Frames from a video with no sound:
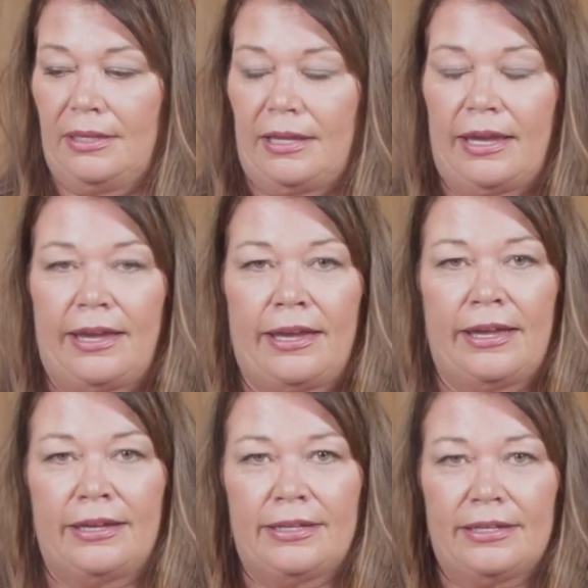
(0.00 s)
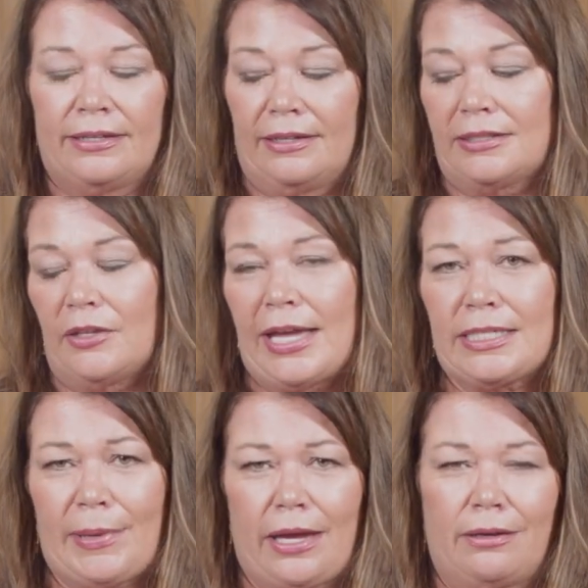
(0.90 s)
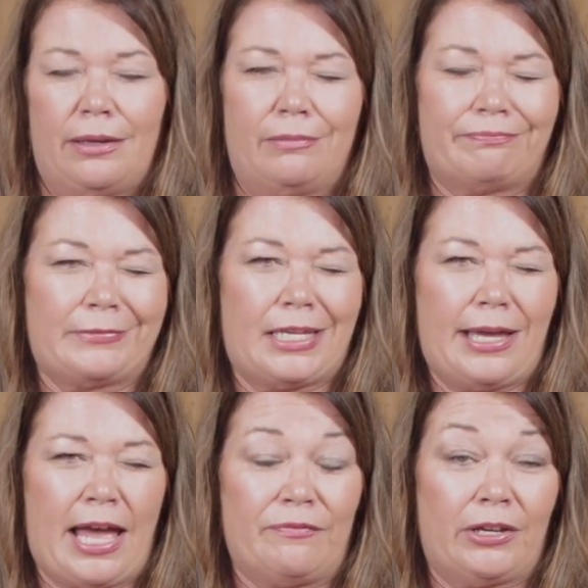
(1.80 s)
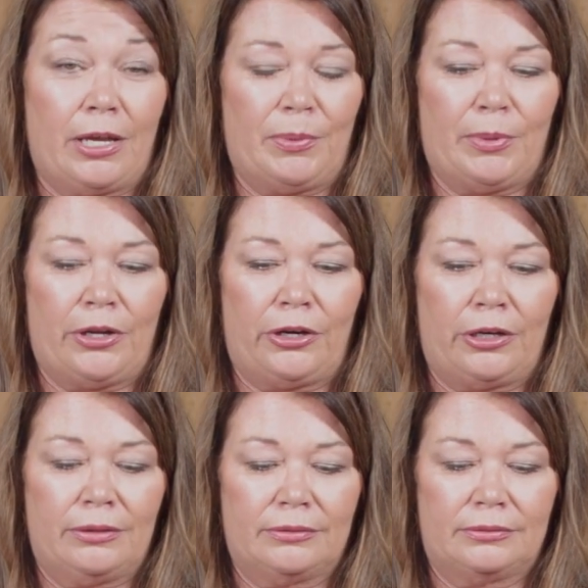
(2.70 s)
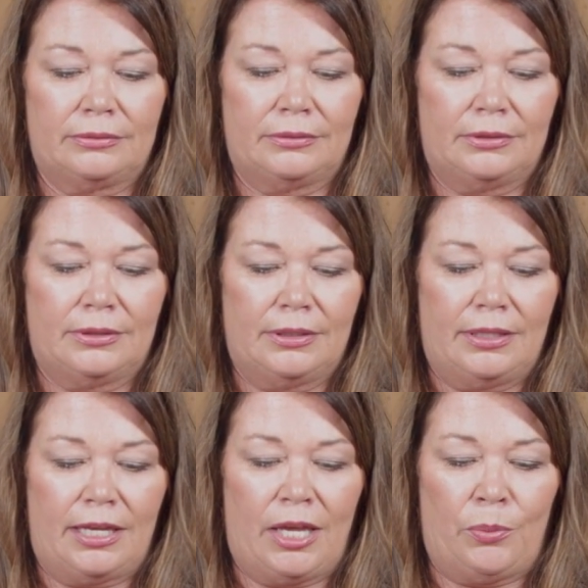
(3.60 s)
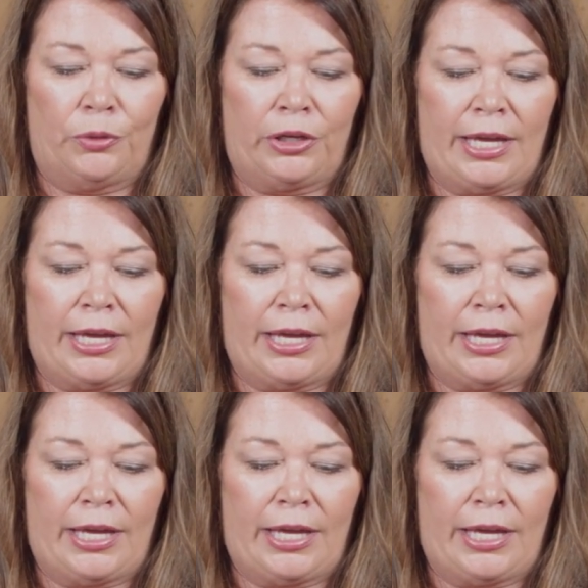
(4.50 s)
And so that's about half a cup of butter, and we're gonna